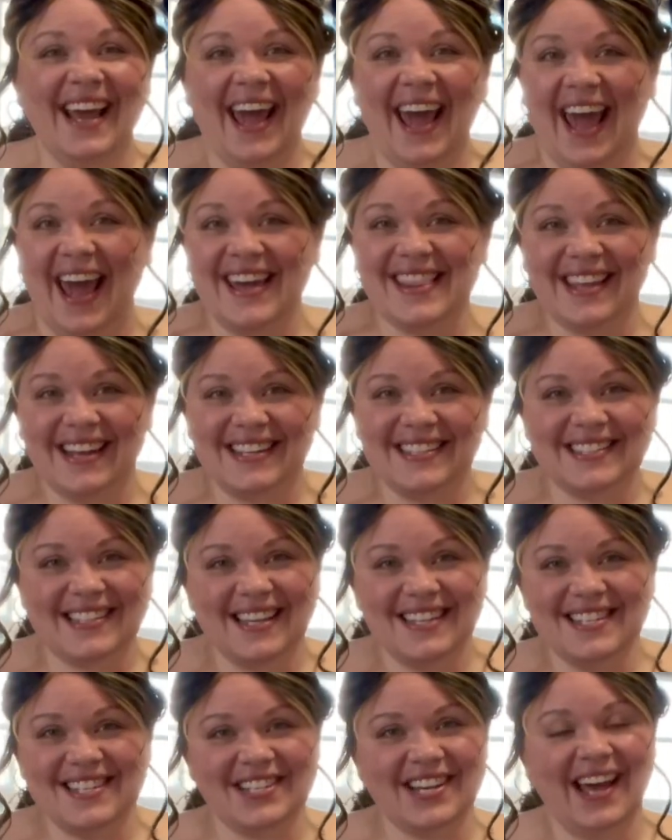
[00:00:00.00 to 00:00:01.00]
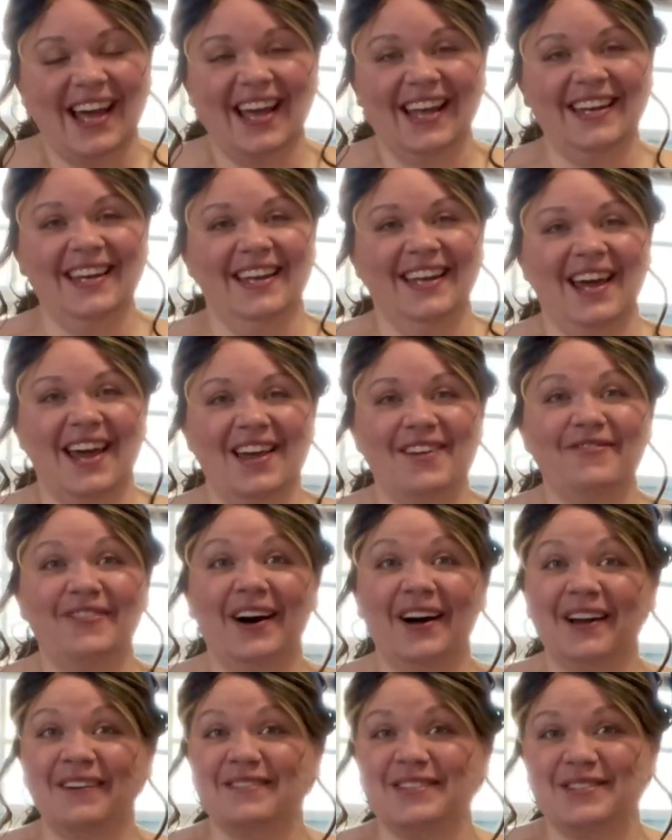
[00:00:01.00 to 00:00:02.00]
Hey there, sunshine, and
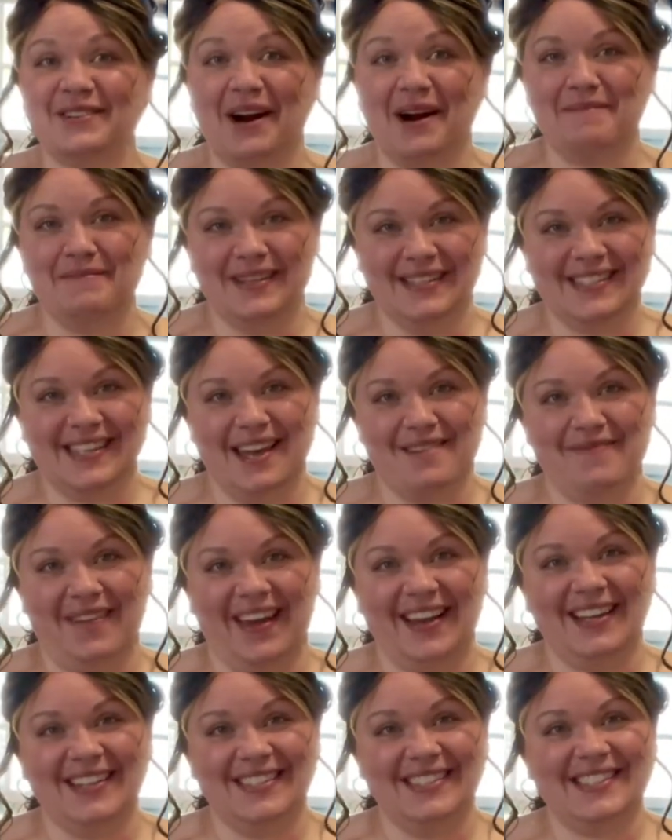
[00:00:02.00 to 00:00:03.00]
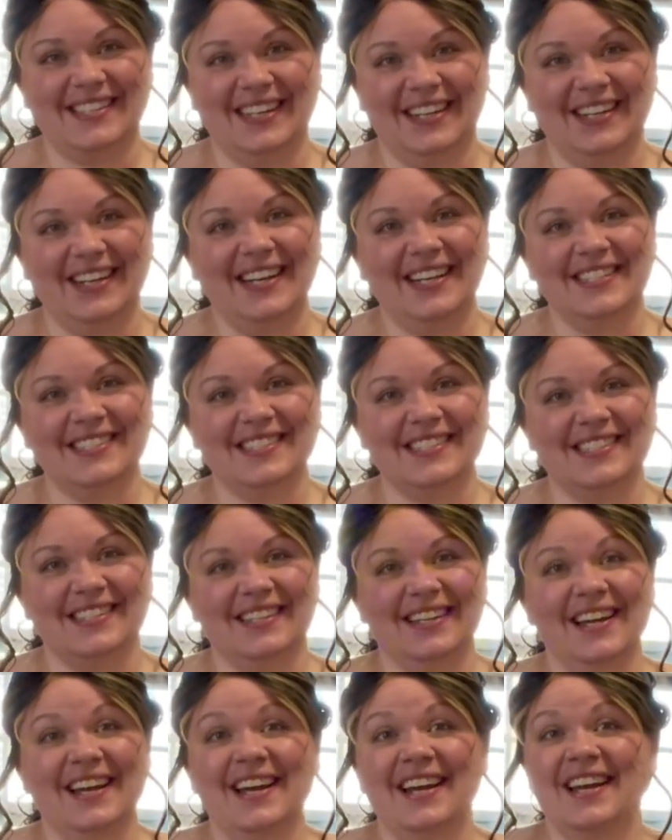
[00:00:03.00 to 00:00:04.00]
welcome to our biscuit making series.
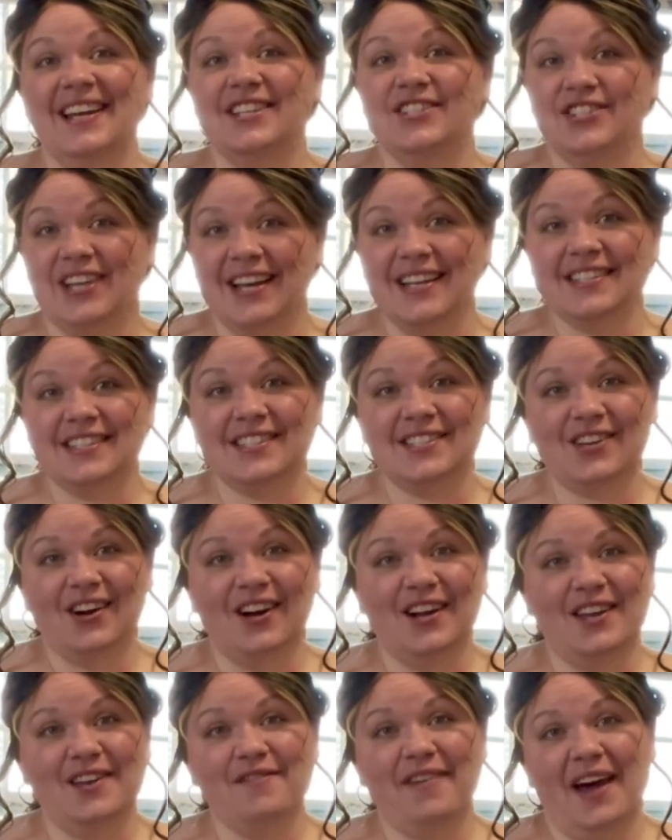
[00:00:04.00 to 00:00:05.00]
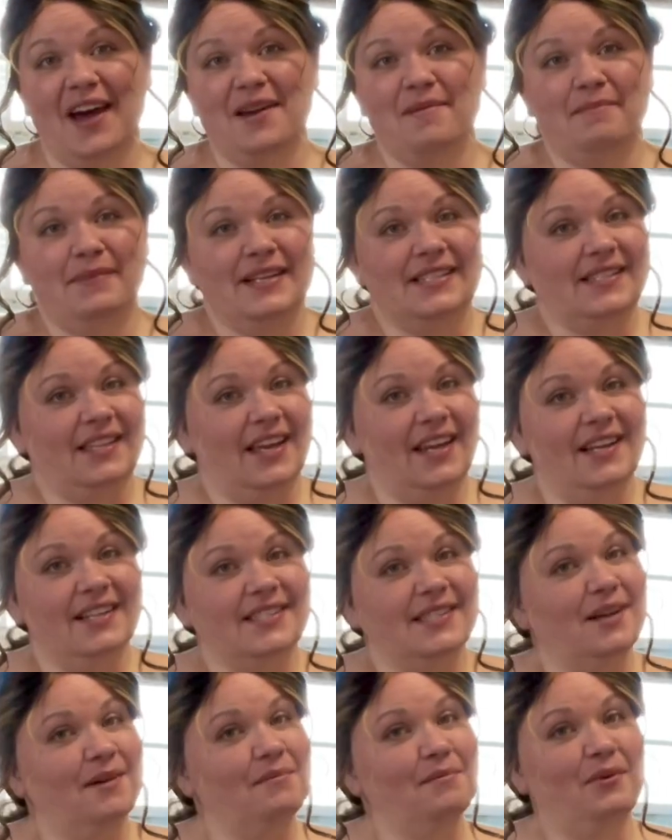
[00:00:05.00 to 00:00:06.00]
Chances are you've had a biscuit at
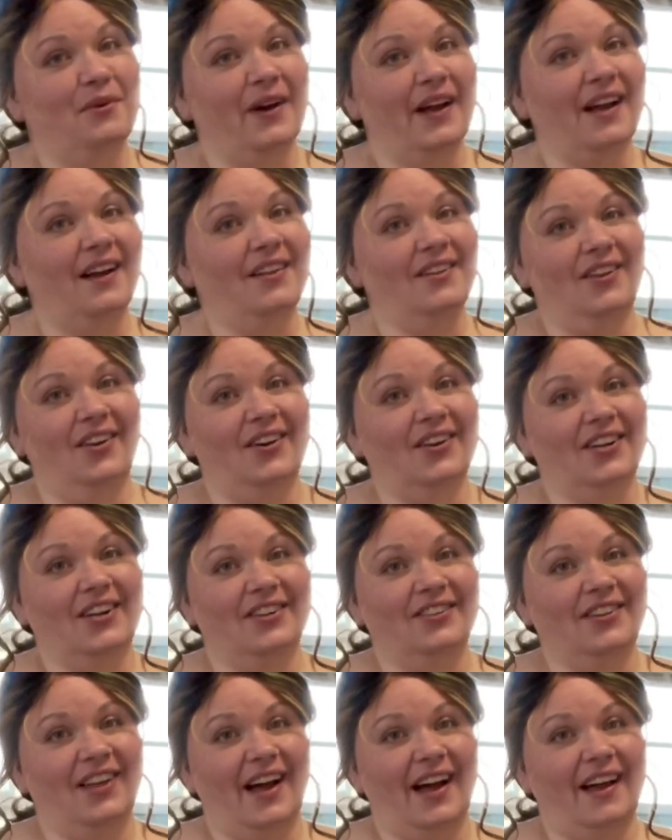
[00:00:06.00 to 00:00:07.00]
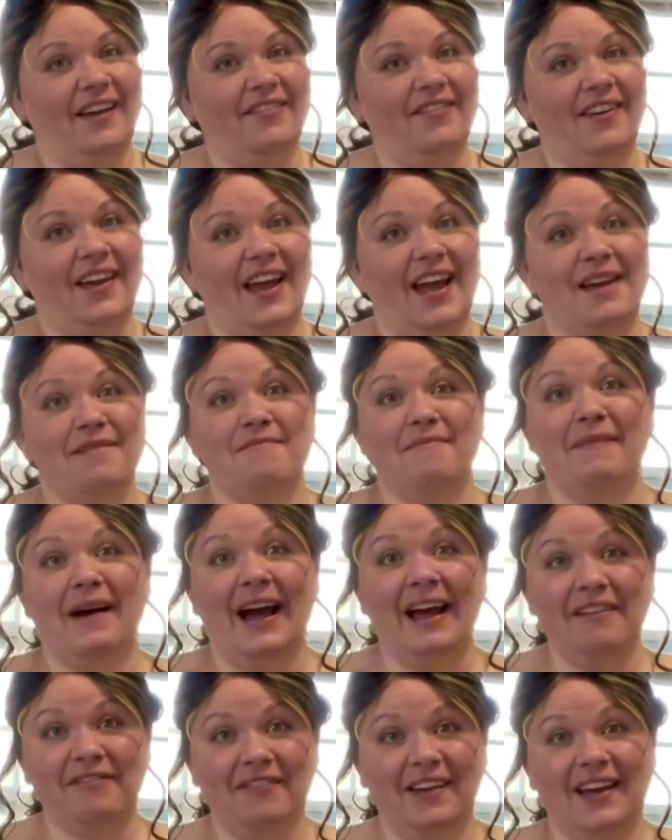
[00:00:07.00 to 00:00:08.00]
some point along your life, and
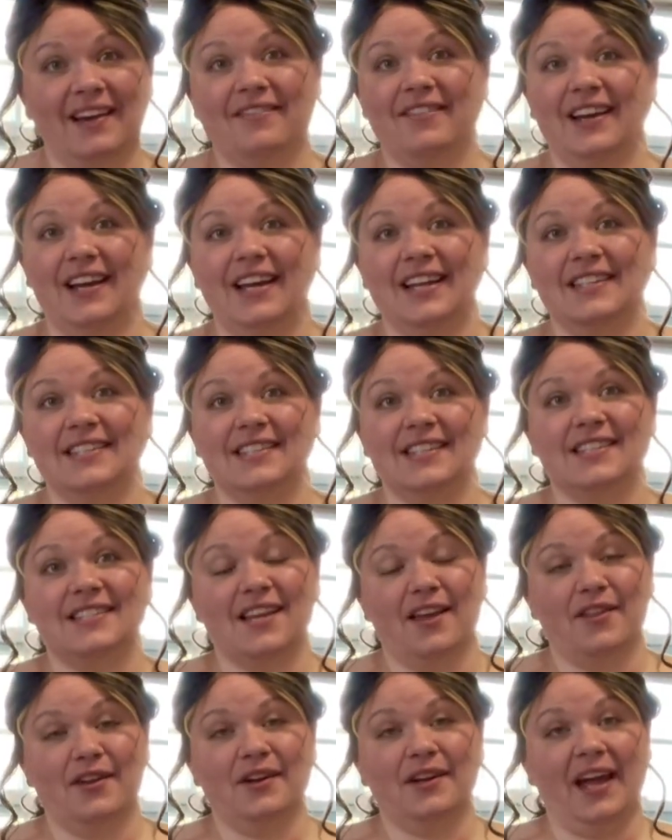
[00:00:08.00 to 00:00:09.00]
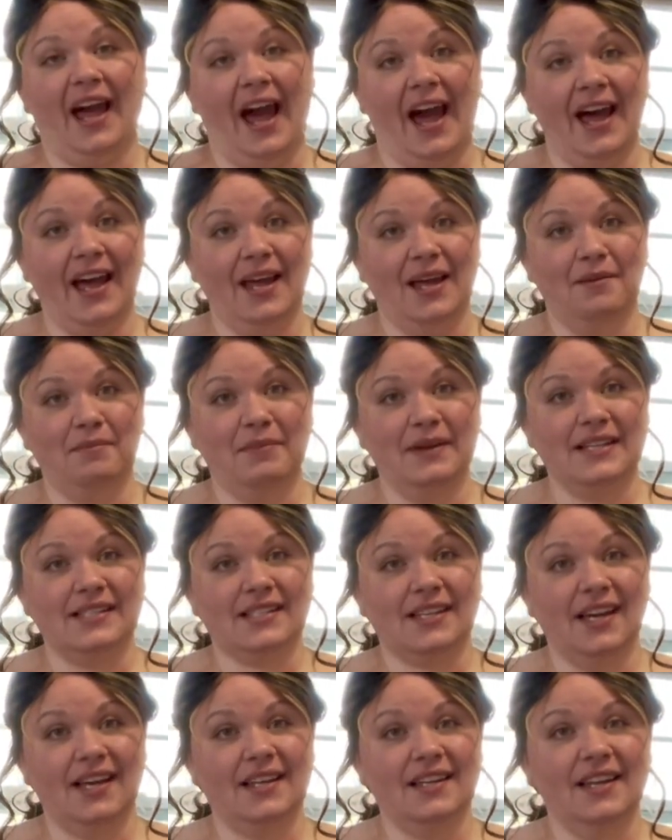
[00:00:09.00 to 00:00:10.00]
my favorite is the Southern Cathead
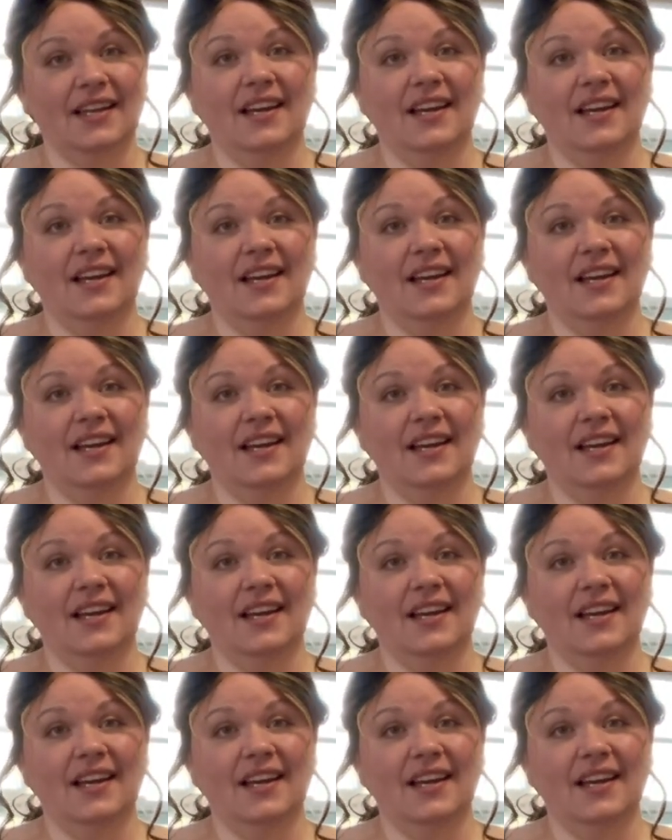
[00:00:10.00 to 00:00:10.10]
biscuit.